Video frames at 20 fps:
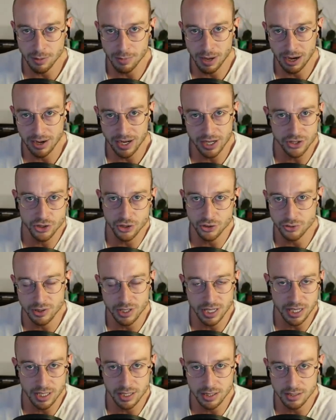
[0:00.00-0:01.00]
about issues
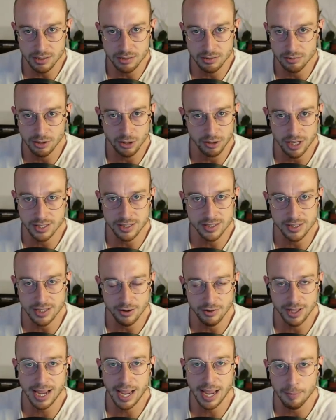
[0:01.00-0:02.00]
he's not
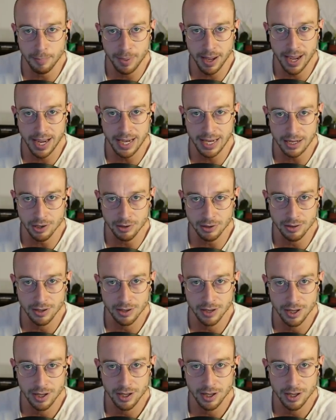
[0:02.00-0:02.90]
necessarily campaigning on.